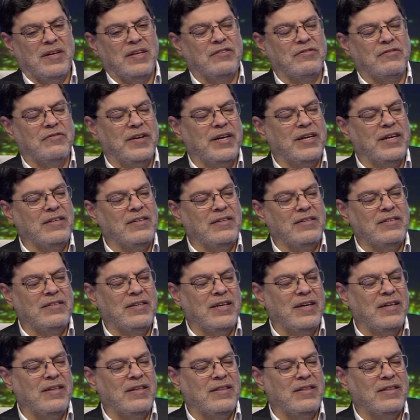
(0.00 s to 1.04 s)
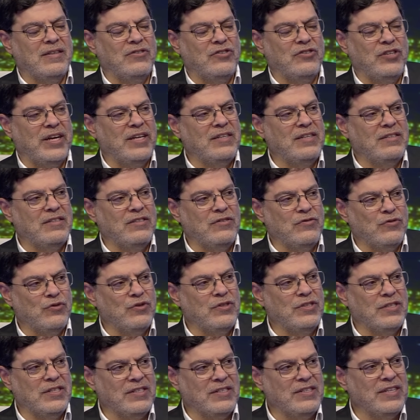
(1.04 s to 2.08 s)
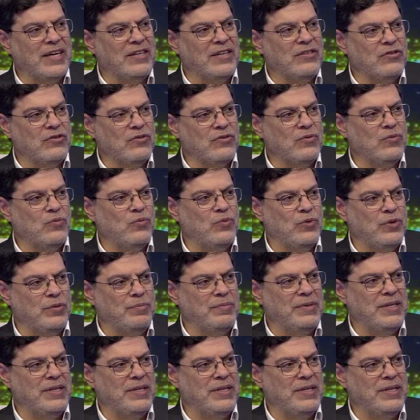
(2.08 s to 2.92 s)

fair to say that the chances for success will